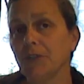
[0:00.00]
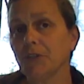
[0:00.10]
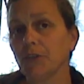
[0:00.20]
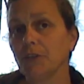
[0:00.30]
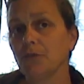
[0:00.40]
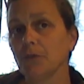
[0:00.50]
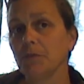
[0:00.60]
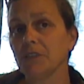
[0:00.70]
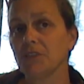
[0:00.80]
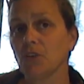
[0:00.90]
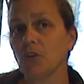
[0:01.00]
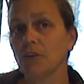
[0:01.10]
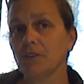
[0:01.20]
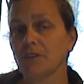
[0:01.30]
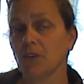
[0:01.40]
we could from the
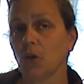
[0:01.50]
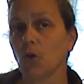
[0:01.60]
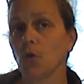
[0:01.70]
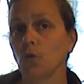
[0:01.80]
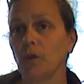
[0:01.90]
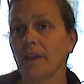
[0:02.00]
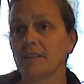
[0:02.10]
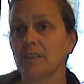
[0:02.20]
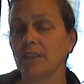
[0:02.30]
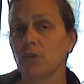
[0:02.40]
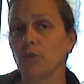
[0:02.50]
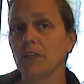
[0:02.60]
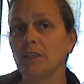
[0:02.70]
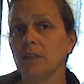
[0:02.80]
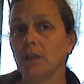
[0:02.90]
start, so less
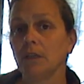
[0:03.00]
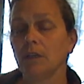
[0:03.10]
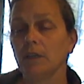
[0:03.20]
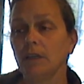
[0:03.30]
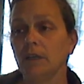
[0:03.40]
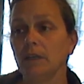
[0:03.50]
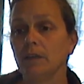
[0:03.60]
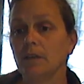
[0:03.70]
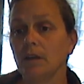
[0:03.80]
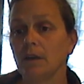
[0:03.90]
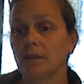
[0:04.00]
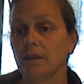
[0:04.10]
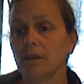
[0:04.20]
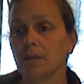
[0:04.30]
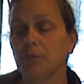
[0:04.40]
liquid in
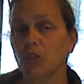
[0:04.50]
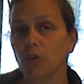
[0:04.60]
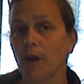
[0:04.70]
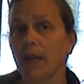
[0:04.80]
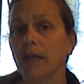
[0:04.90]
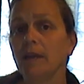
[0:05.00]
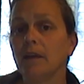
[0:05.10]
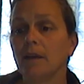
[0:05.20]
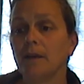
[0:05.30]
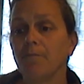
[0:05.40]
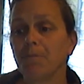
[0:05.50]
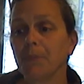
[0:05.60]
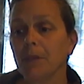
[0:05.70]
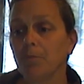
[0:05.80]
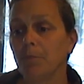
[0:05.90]
the puree,
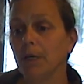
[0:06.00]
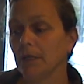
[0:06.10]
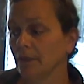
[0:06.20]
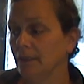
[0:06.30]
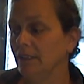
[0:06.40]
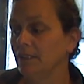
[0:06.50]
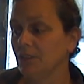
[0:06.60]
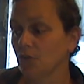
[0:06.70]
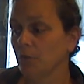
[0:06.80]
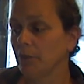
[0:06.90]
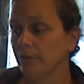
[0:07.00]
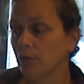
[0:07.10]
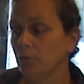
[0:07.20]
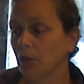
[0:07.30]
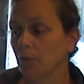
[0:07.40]
but the strawberry
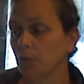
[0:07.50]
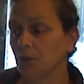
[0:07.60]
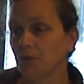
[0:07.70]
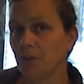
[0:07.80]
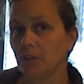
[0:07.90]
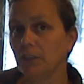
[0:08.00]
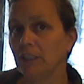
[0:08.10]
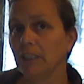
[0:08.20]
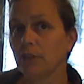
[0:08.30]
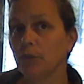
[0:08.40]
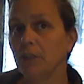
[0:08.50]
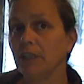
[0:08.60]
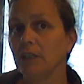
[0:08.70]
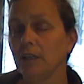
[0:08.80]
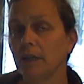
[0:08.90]
rhubarb was fairly
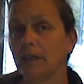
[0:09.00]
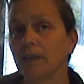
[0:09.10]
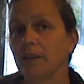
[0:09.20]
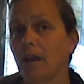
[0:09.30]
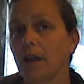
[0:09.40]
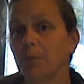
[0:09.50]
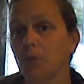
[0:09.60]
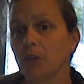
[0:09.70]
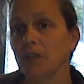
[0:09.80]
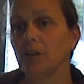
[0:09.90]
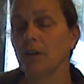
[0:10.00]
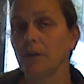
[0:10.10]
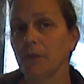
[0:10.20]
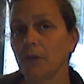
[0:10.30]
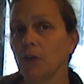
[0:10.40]
liquidy, and I put it
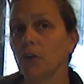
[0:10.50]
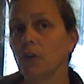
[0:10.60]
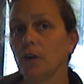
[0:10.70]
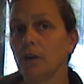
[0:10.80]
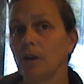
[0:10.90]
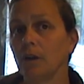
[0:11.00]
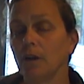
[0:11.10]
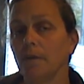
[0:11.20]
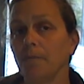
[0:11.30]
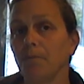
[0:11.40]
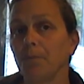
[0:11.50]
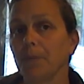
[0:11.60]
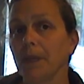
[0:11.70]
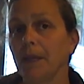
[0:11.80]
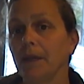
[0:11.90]
on thinner
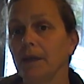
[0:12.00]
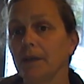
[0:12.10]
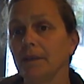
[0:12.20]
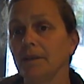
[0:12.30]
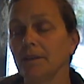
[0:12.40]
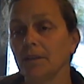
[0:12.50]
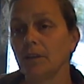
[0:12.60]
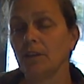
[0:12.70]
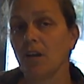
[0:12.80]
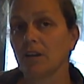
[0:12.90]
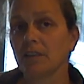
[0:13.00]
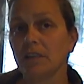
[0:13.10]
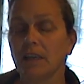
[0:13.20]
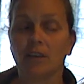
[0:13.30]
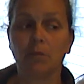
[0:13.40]
and knocked
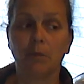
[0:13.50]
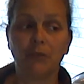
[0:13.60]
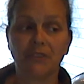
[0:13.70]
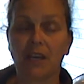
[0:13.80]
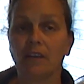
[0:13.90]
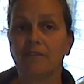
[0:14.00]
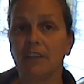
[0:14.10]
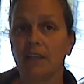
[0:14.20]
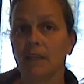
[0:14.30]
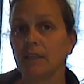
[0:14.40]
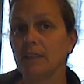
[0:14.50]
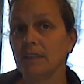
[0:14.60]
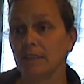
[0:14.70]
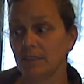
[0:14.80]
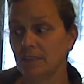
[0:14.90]
the air bubbles out of it, and
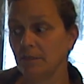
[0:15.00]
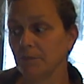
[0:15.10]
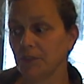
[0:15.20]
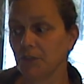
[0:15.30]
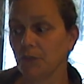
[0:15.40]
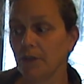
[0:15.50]
it seems to